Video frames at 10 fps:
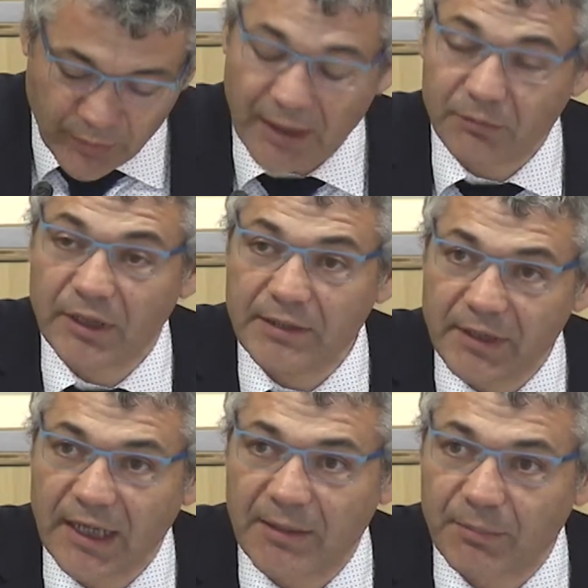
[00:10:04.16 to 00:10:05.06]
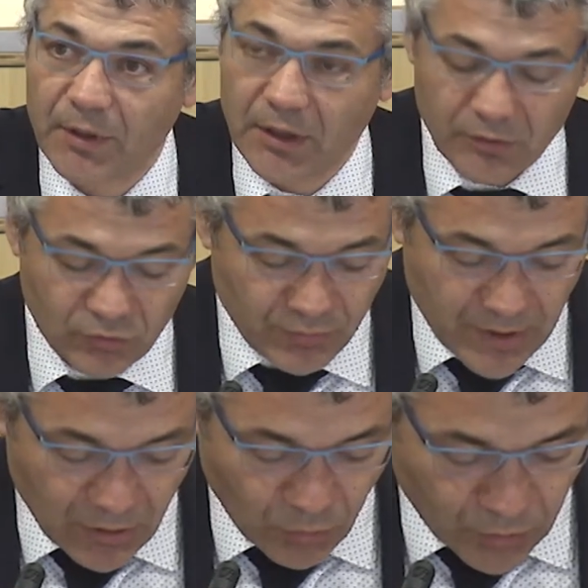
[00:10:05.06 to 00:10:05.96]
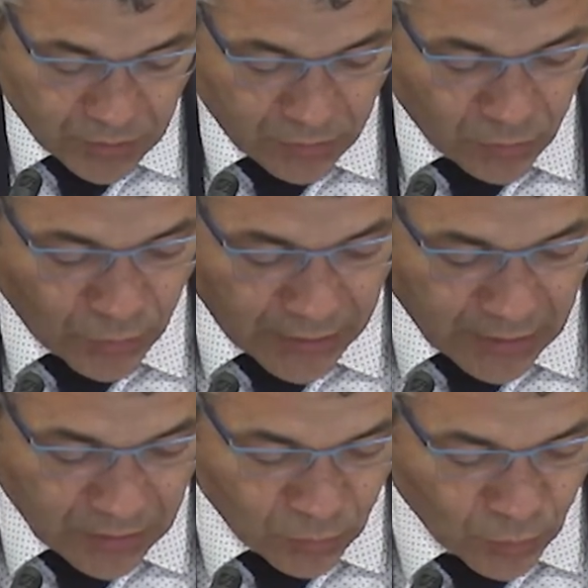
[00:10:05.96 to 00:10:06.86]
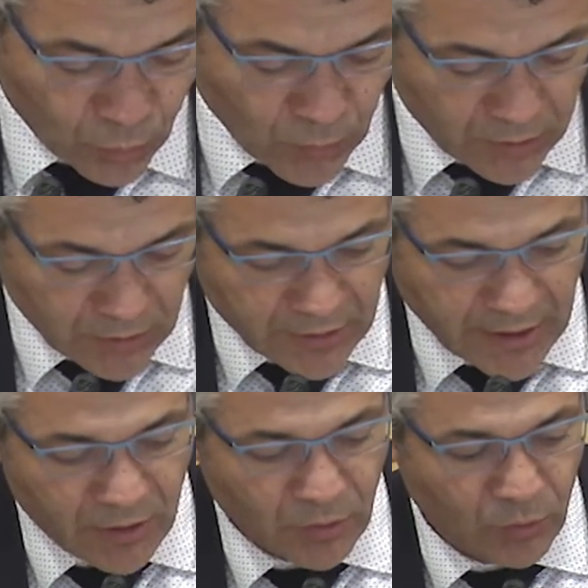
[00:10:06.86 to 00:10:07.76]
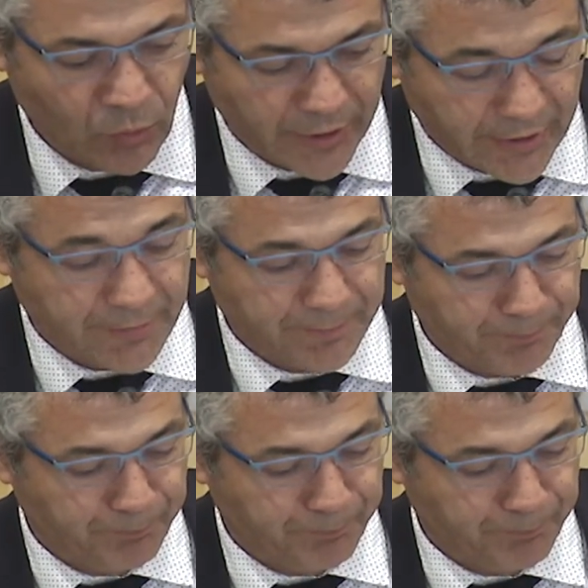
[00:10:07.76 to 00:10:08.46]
without giving up to be what they were.